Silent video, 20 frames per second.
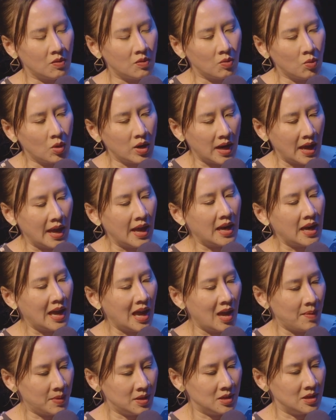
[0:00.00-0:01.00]
of what had
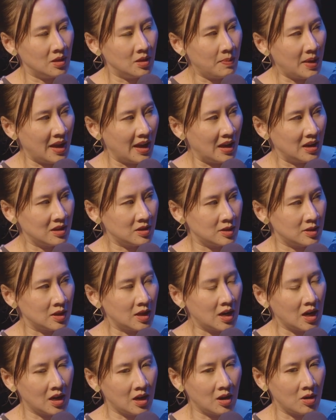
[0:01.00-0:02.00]
happened in the past
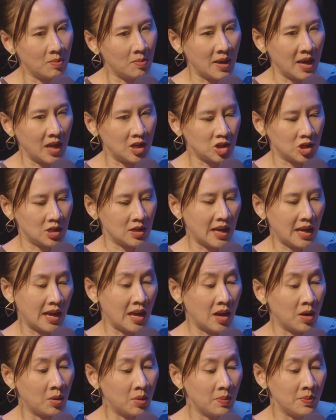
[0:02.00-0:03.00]
so that I could imagine
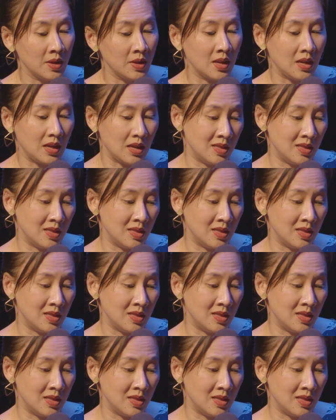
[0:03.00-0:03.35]
how,